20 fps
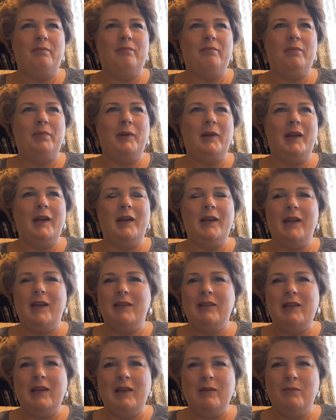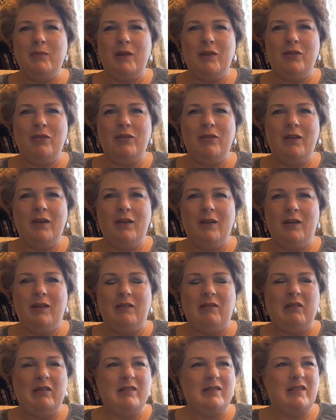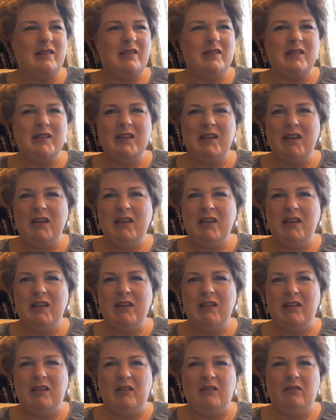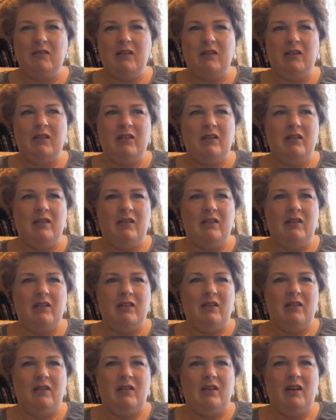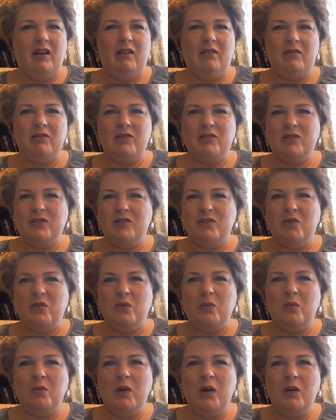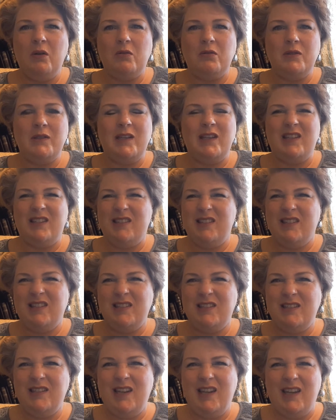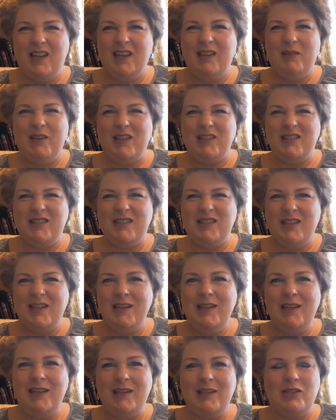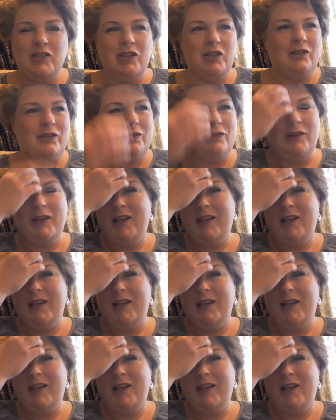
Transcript: blood, I think, can be thick and sticky, and oh, it's just gross, and it can get stinky too.